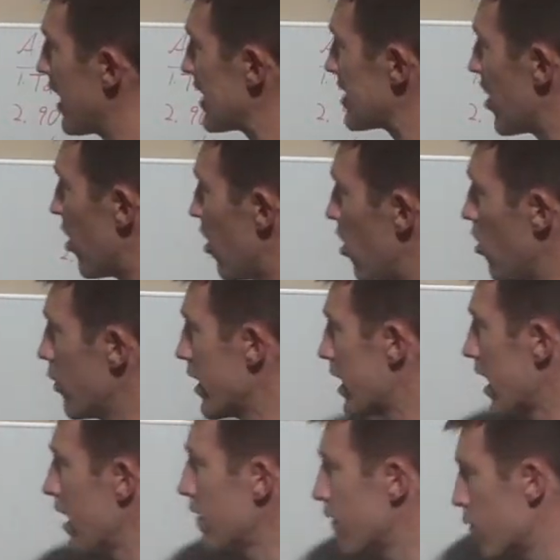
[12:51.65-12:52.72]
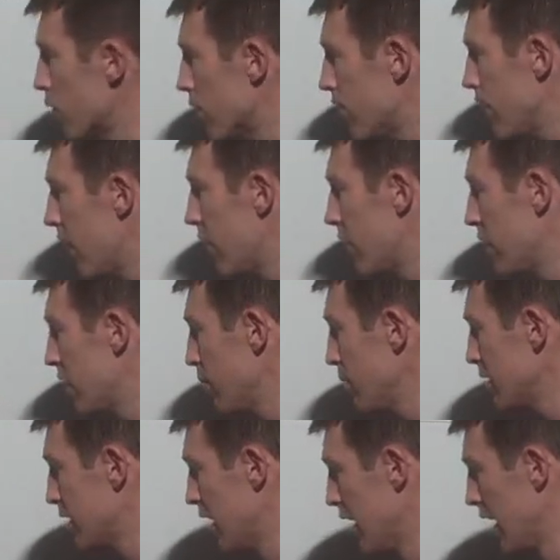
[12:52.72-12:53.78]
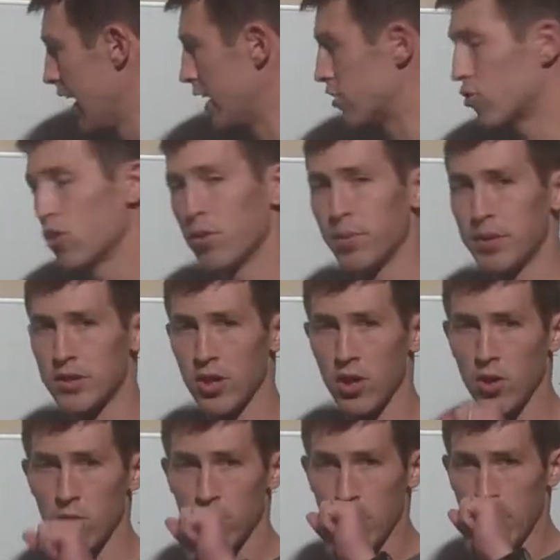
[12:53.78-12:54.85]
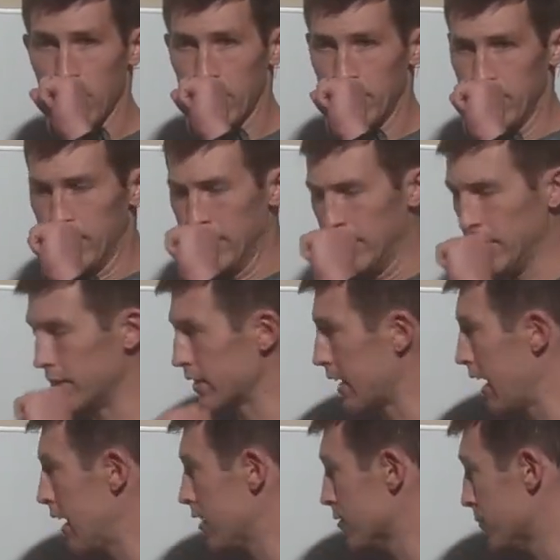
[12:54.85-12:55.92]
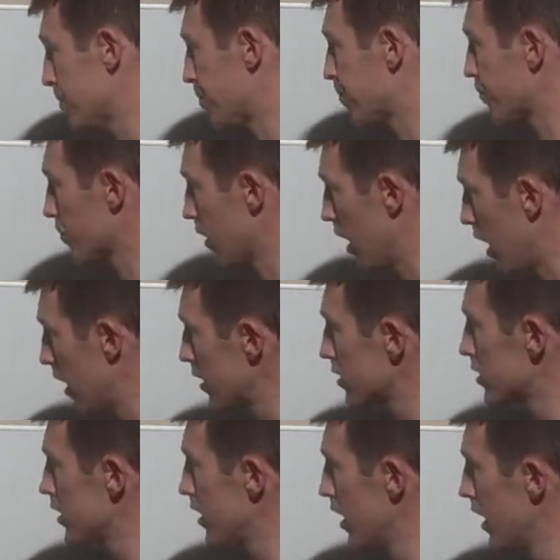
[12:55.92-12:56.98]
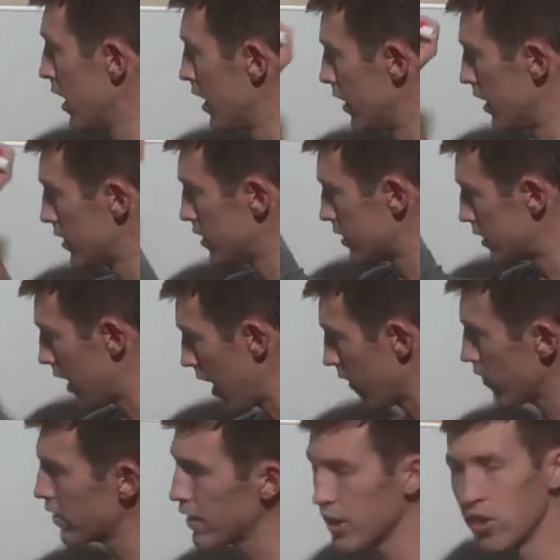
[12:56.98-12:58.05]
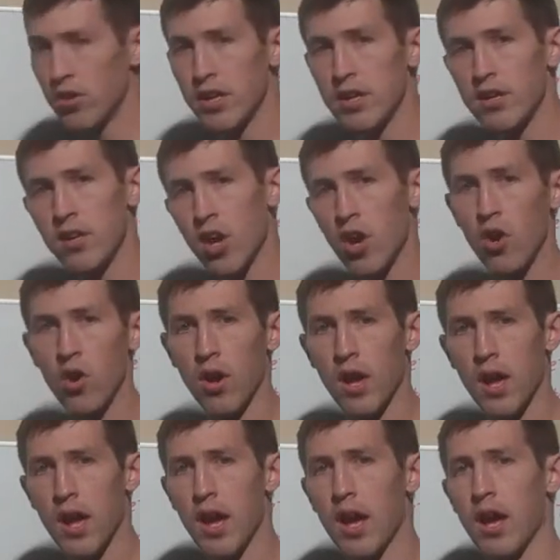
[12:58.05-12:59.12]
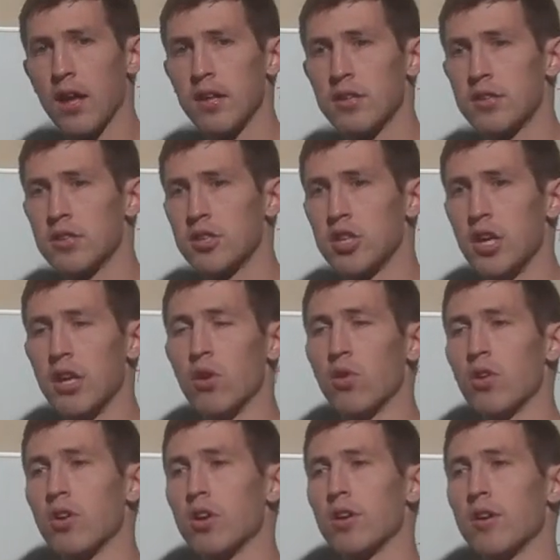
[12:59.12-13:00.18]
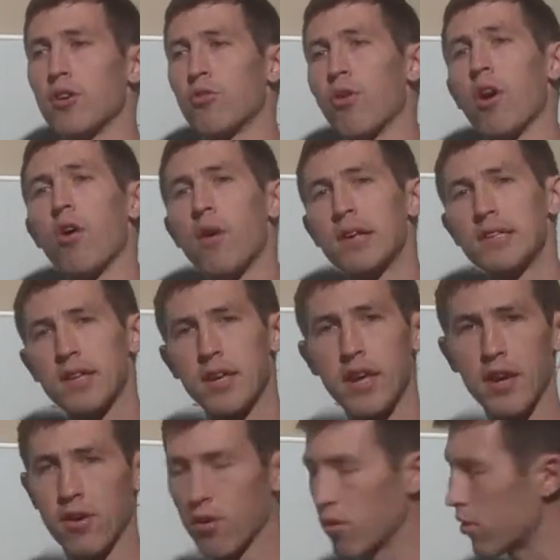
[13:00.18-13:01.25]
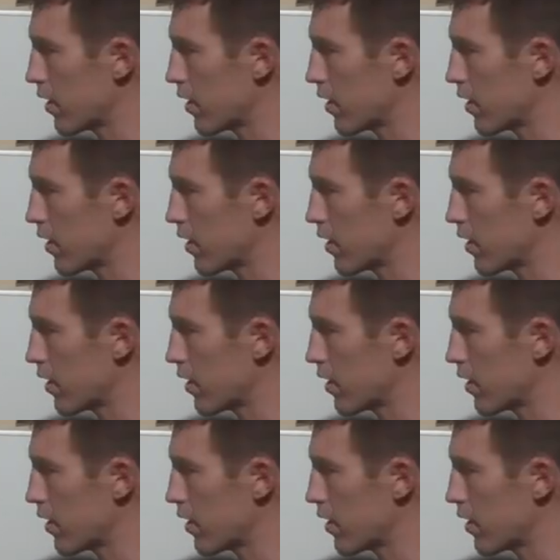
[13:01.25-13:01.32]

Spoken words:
That's all we got for the 5 elements. And truth be told, guys, honestly, this is everything you need to know in order to grow as a kicker.